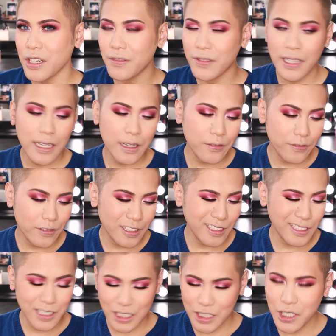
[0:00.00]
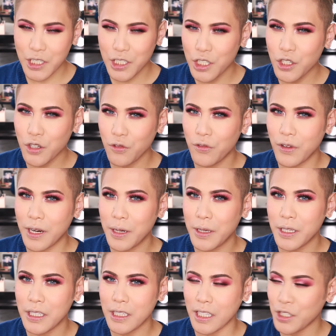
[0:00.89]
I feel like it's gonna look
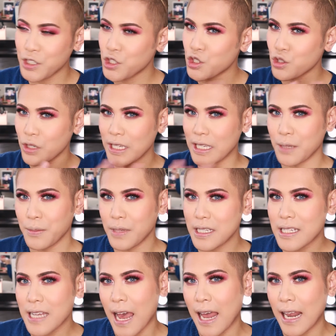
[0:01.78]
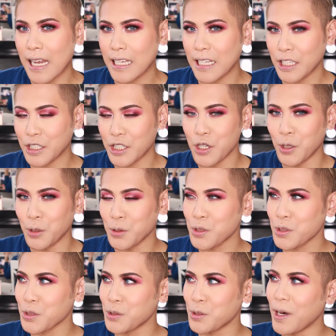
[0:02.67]
very like streaky metallic, like the
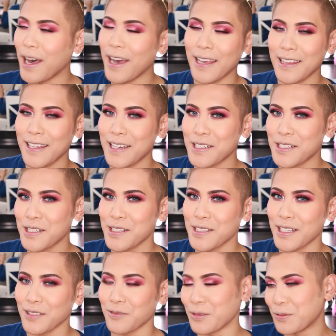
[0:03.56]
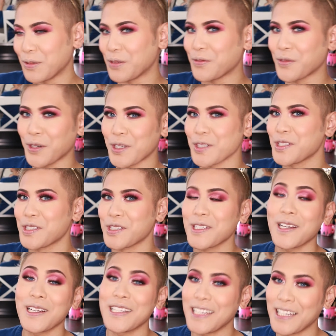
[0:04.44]
old school highlighters, like when we first
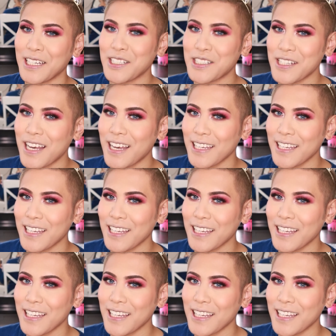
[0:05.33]
started getting into